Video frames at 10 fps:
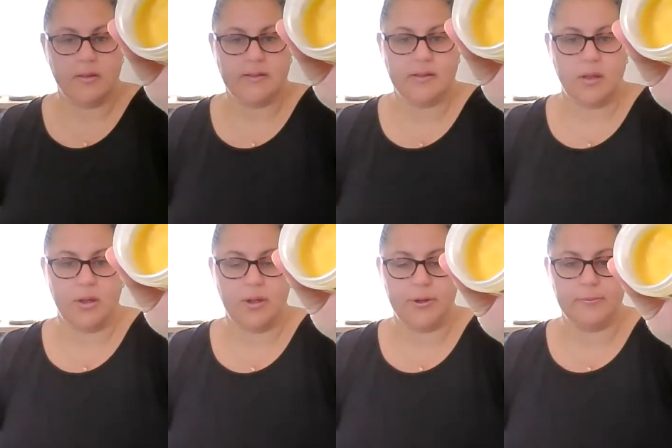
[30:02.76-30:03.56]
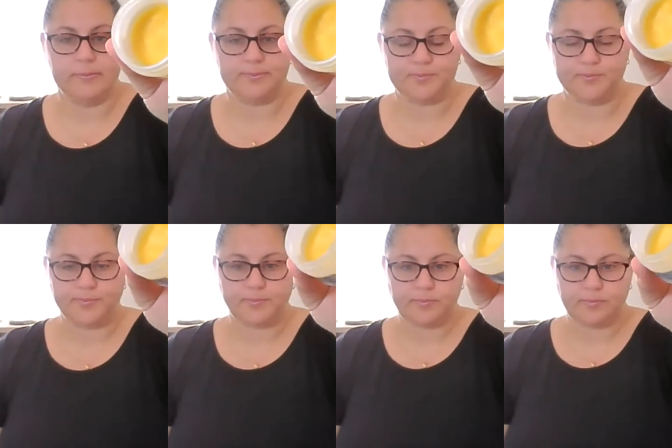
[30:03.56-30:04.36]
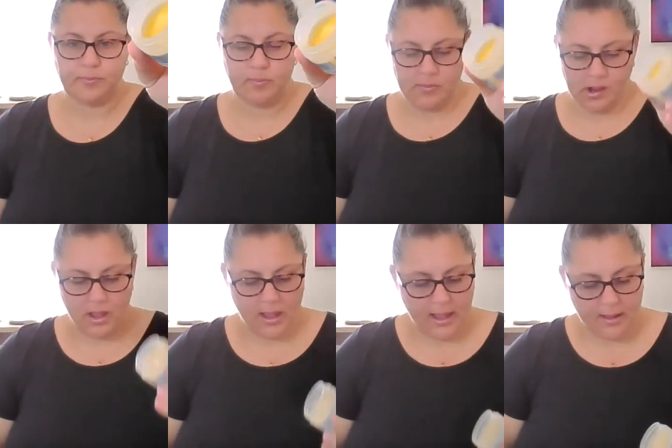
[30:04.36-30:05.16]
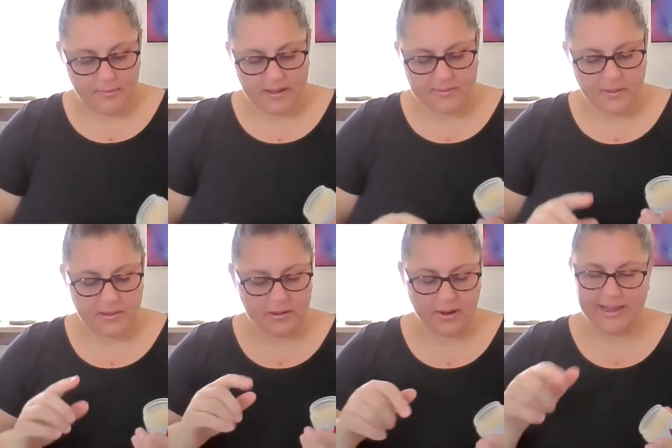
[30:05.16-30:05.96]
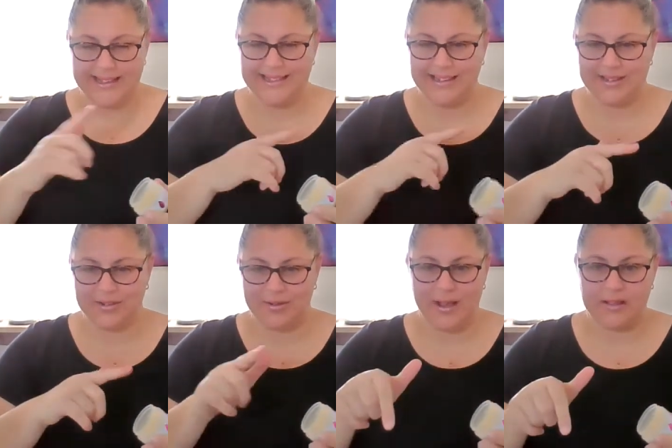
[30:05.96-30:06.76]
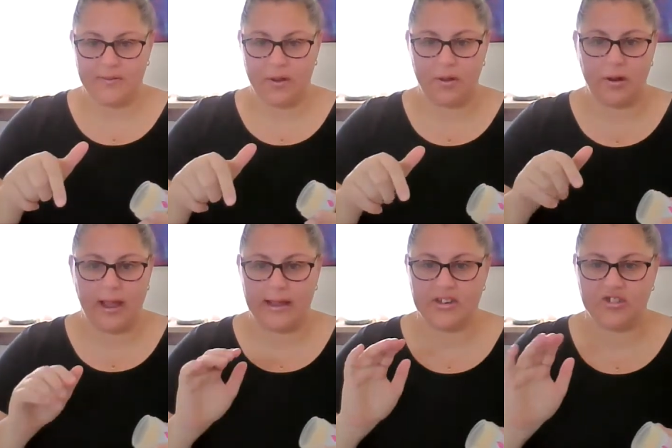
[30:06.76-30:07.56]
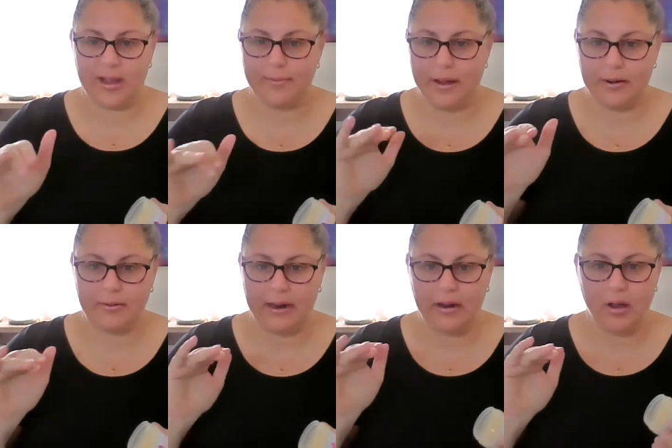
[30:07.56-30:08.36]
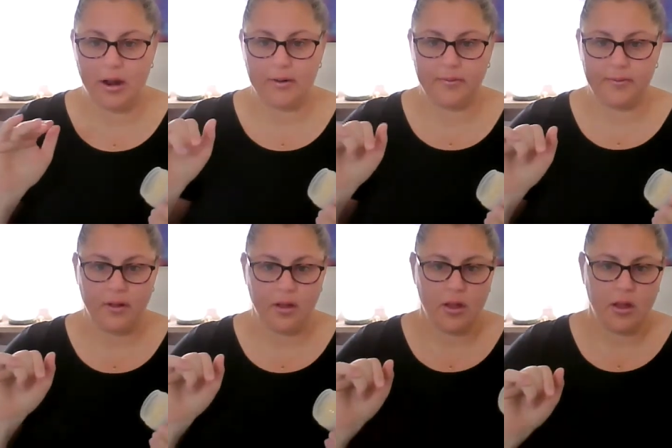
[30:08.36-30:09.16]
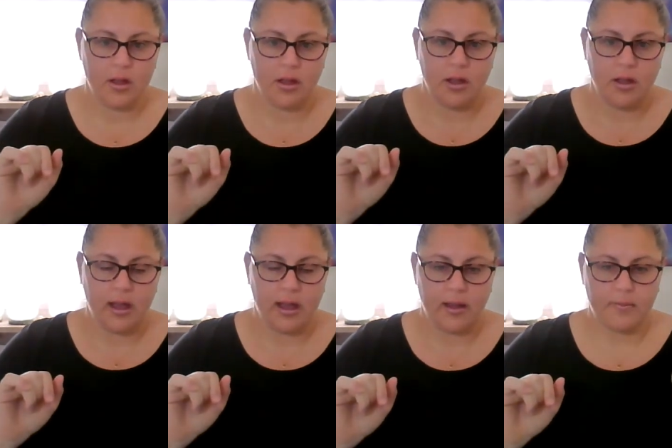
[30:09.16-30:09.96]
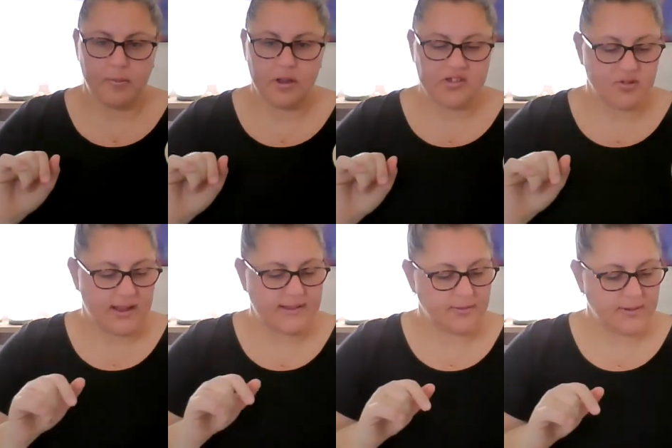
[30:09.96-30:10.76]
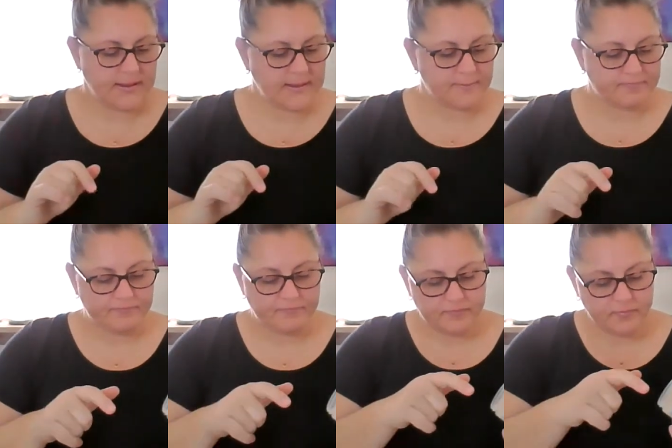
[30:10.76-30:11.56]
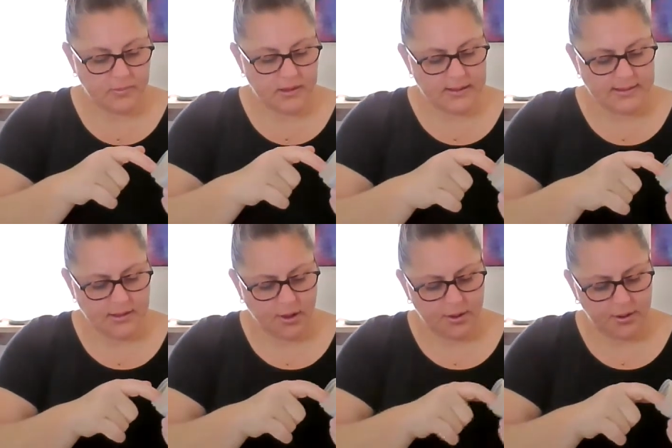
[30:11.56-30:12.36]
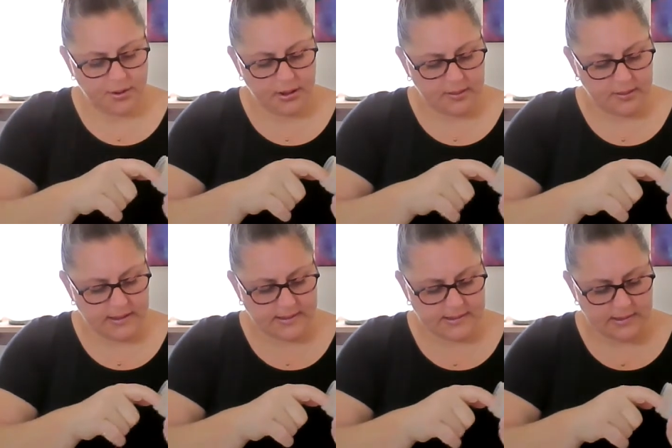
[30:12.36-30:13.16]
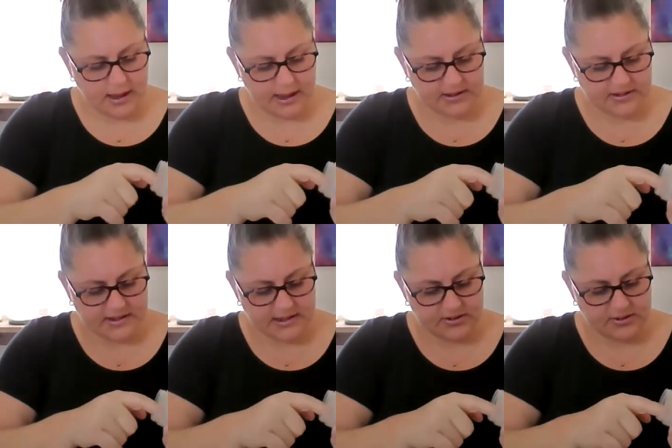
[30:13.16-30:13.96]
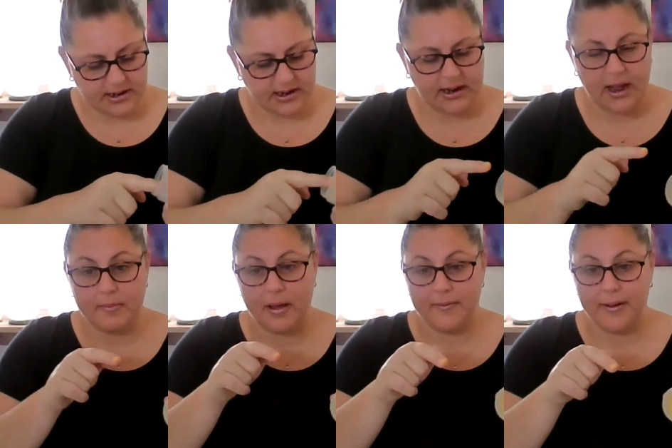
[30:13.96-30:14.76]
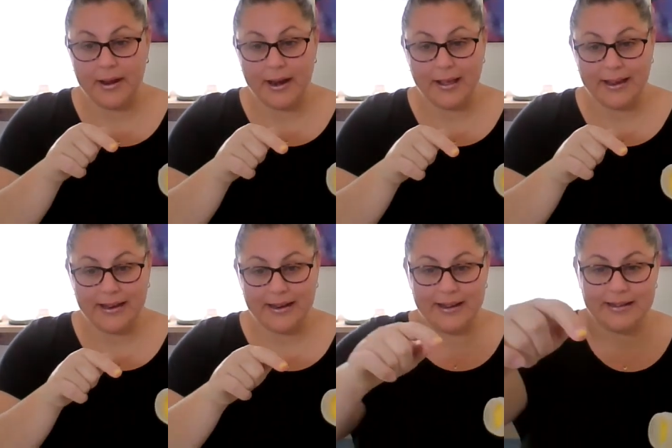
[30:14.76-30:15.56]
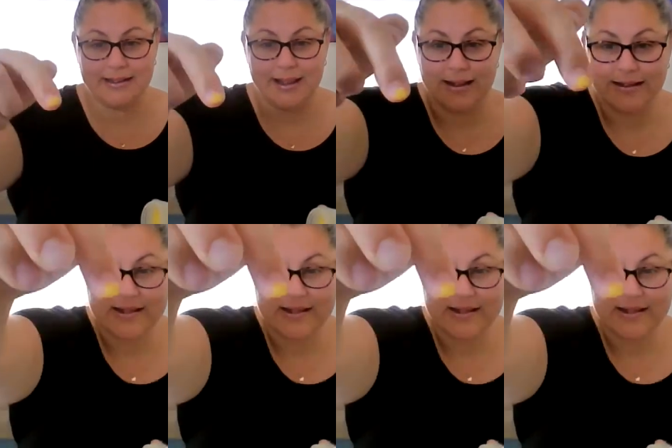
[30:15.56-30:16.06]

So it's probably not easy to transfer like a shea buttery kind of moisturizer is. So this, I just literally get my fingernail in and